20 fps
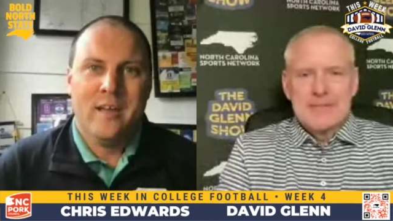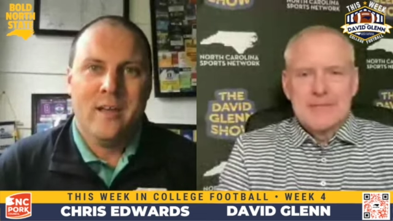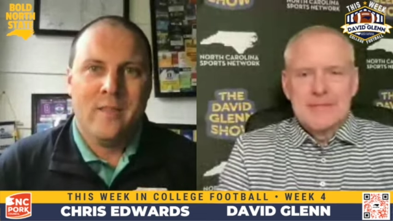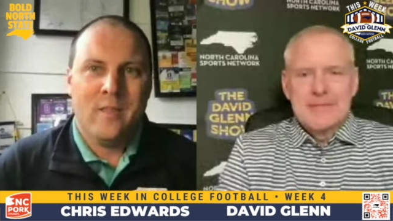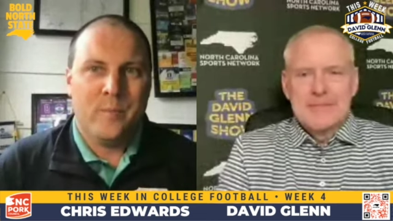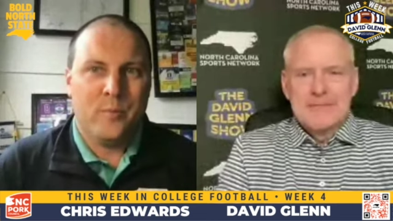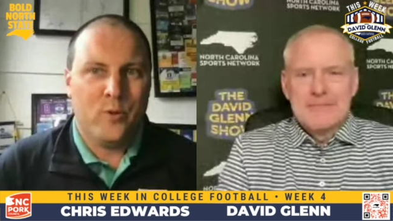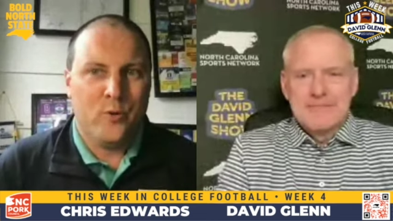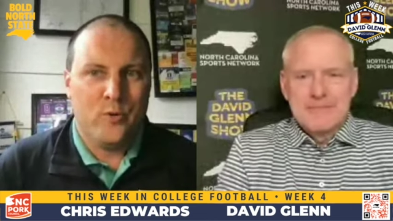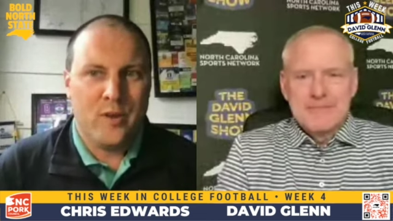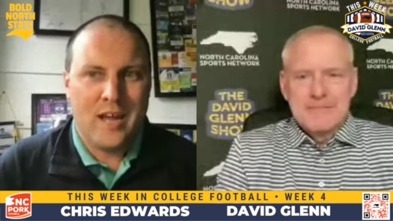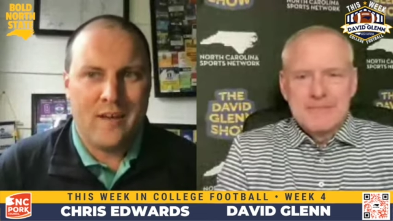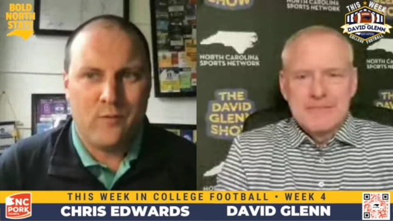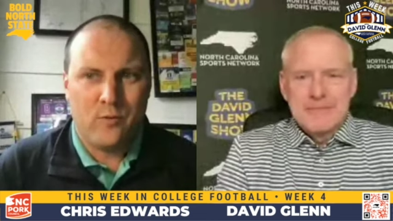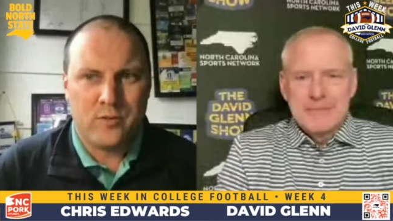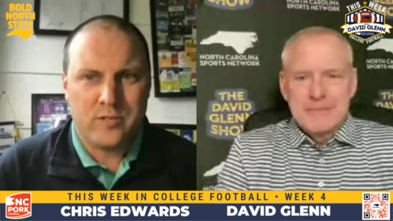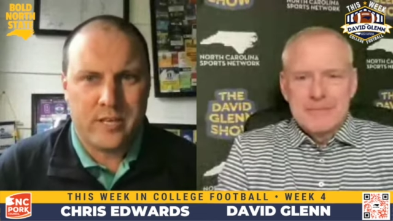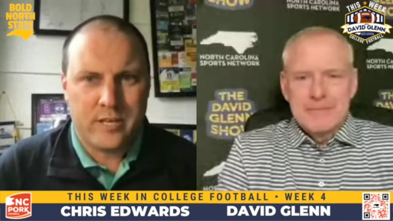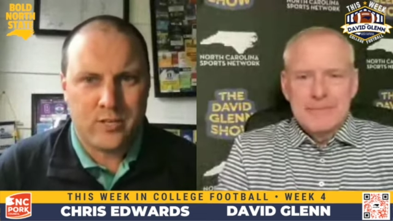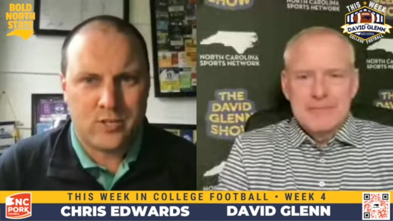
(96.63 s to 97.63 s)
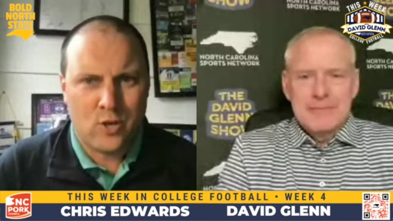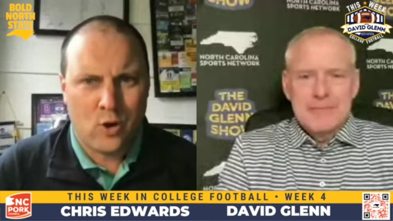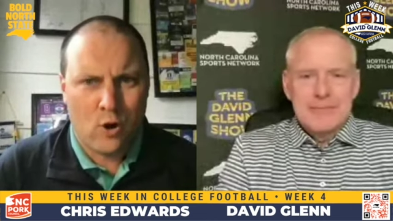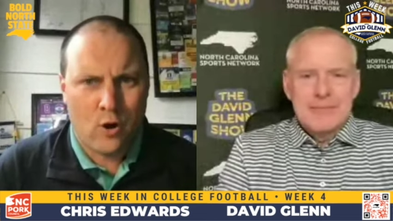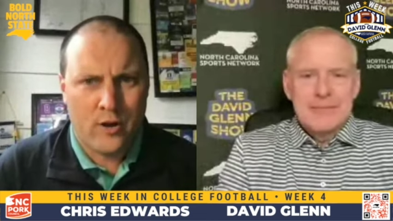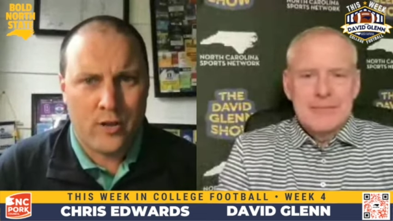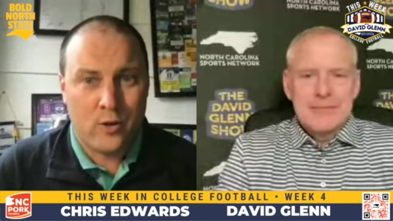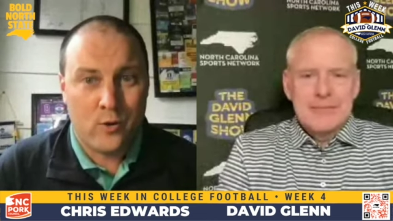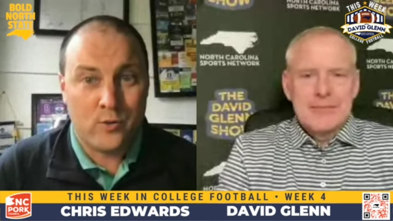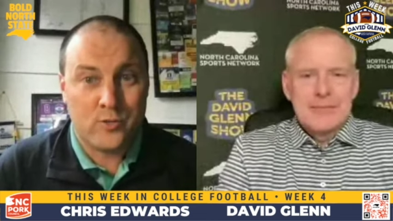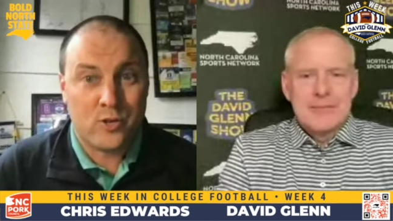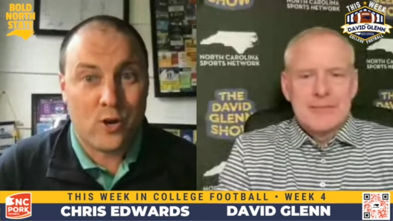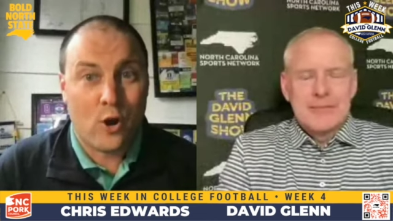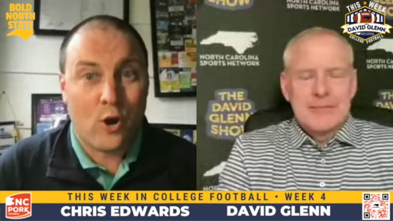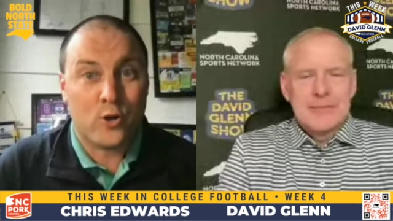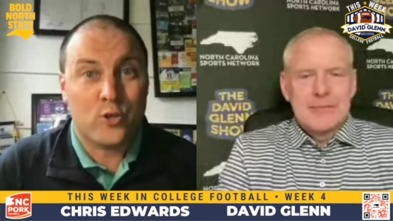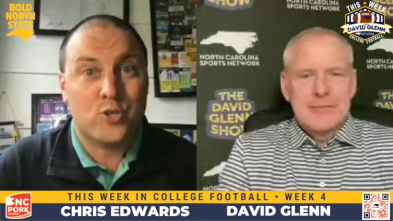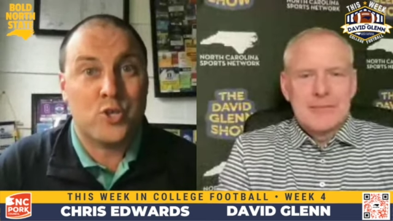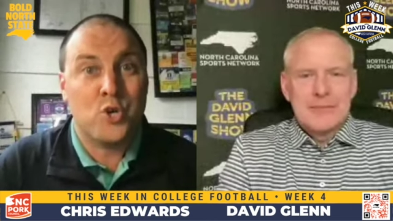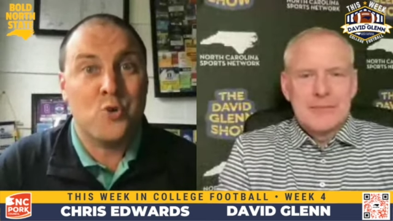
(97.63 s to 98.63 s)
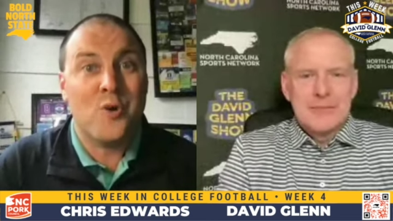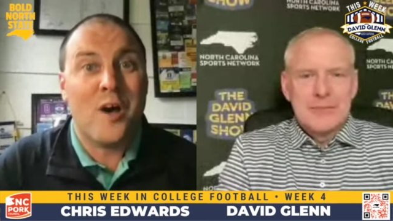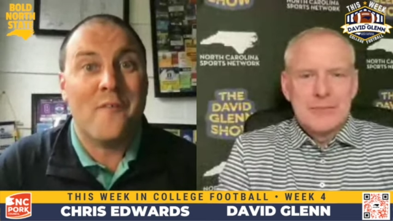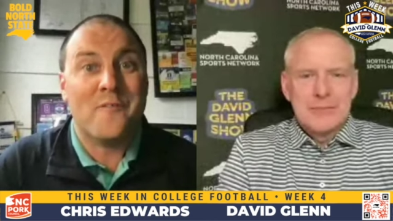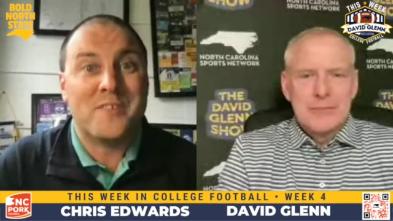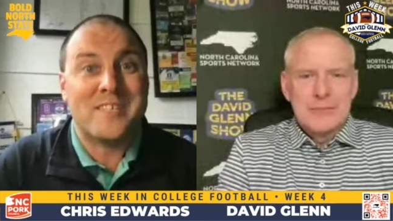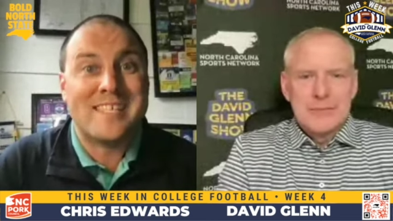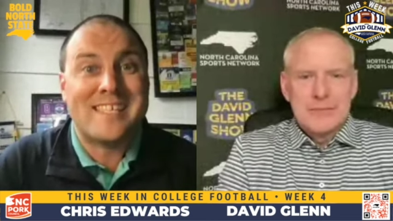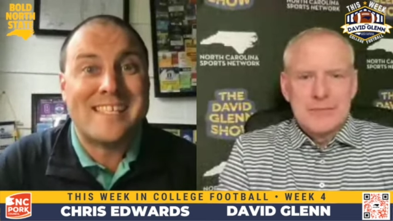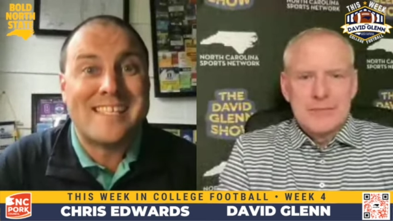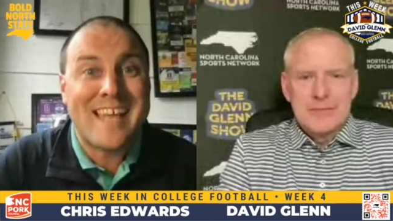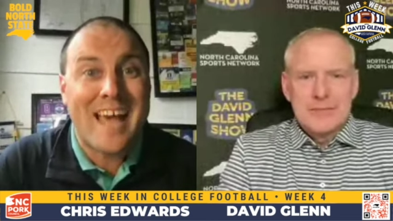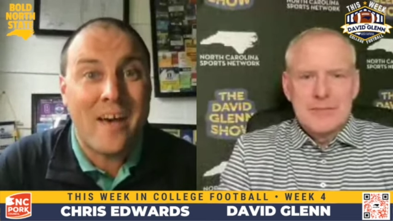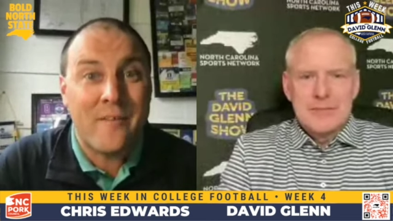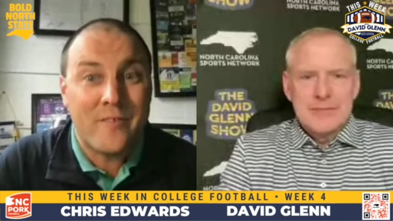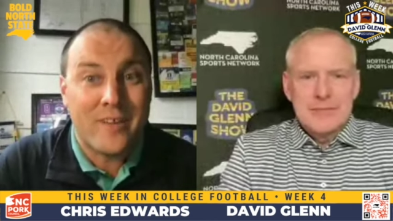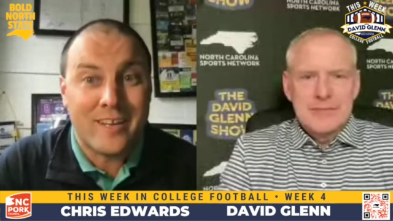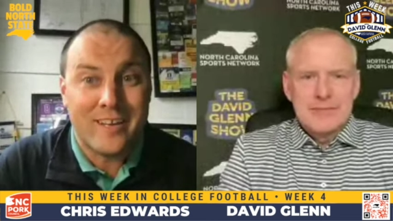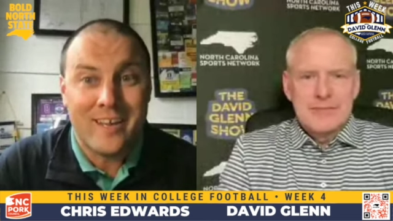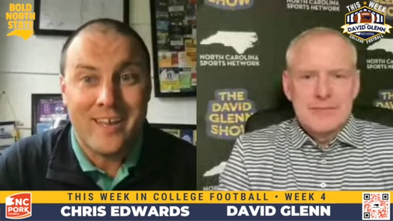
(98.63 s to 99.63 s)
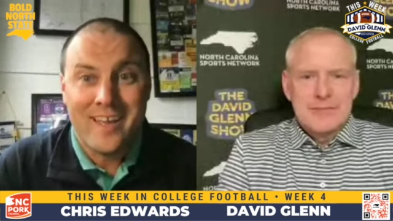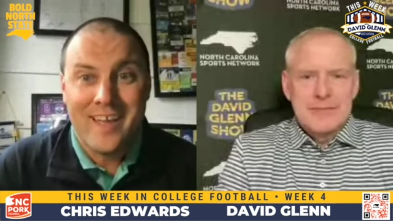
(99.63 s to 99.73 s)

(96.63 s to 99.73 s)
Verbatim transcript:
Speaker 1: The Blue Devils and Tar Heels are two of seven